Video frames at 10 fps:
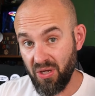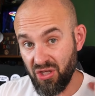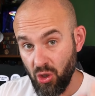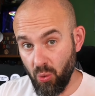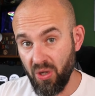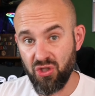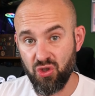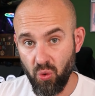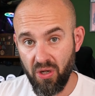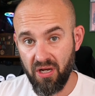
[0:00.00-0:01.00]
and you
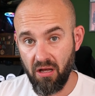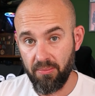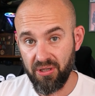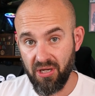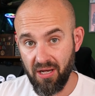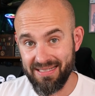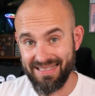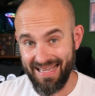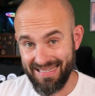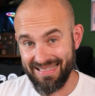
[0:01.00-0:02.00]
enjoy comic book
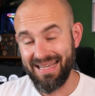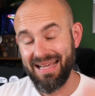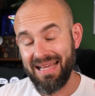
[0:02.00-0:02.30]
content